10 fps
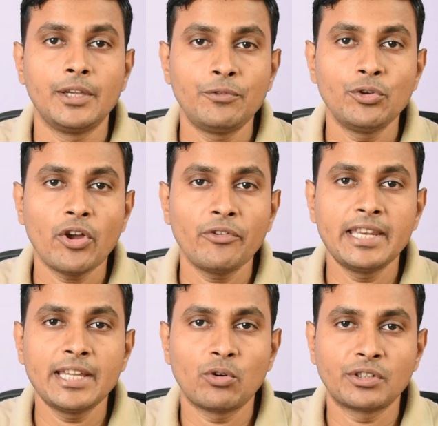If you have
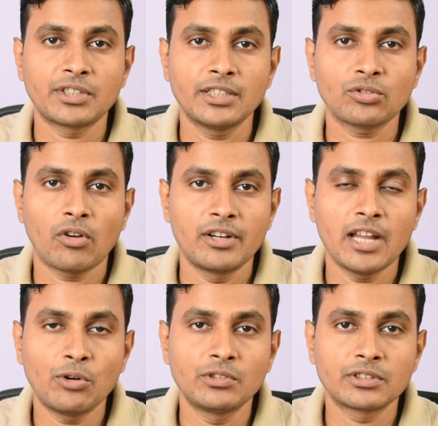any questions or
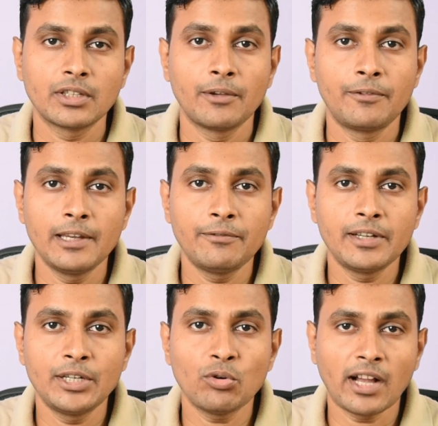doubts, feel
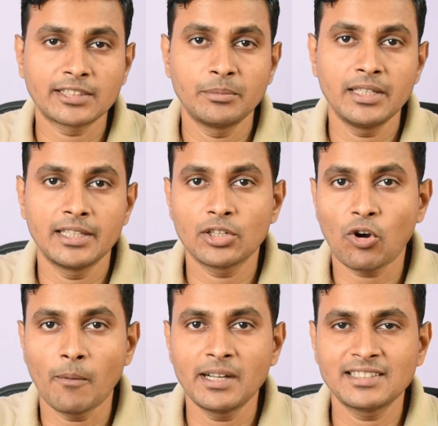free to ask me in the
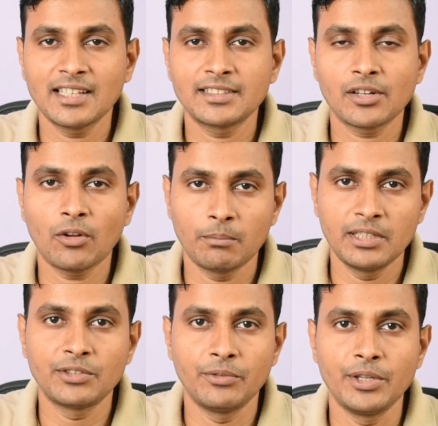comment section of
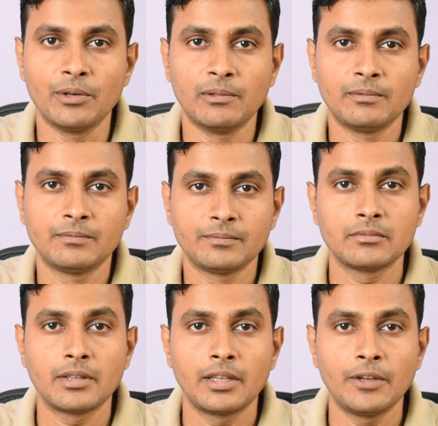this video.
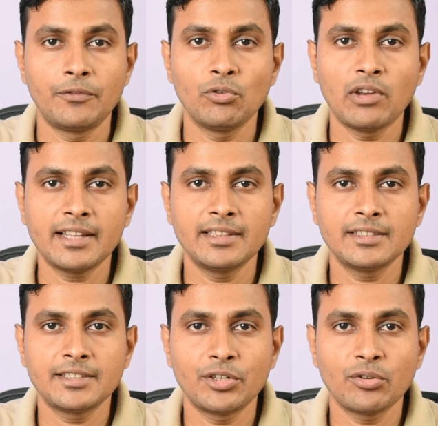If you like
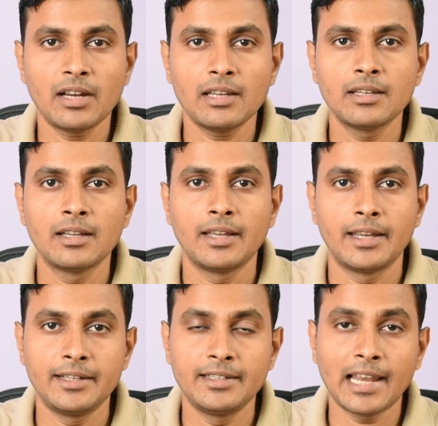this tutorial,
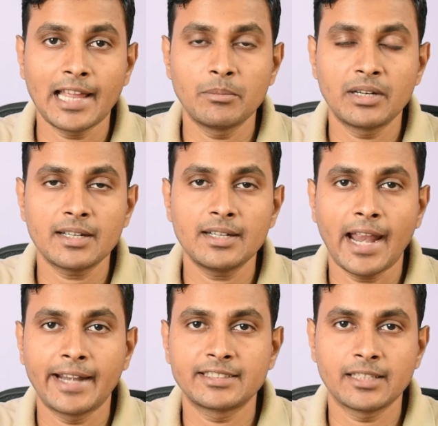hit the like button
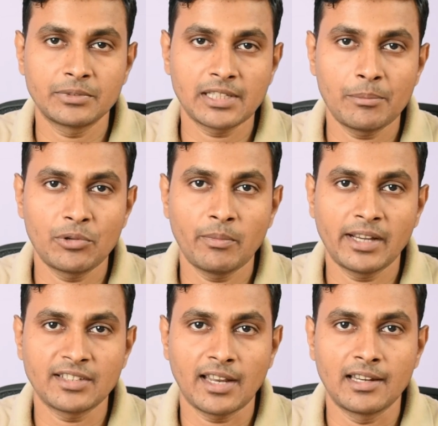and subscribe to my
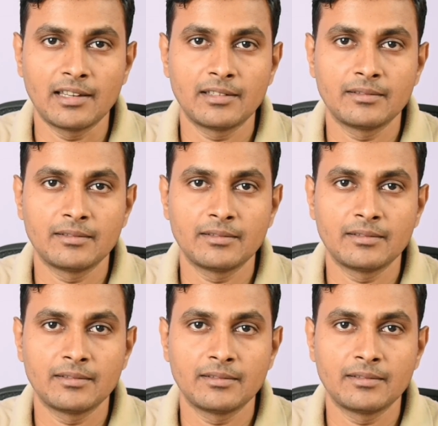channel.